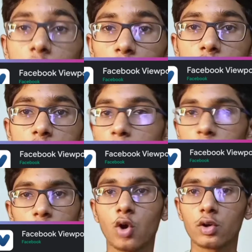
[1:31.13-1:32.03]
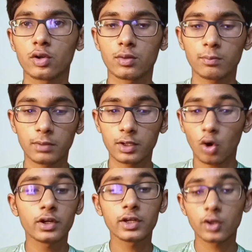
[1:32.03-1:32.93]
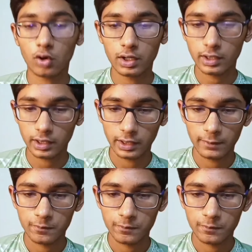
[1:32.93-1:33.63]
US but not in your country.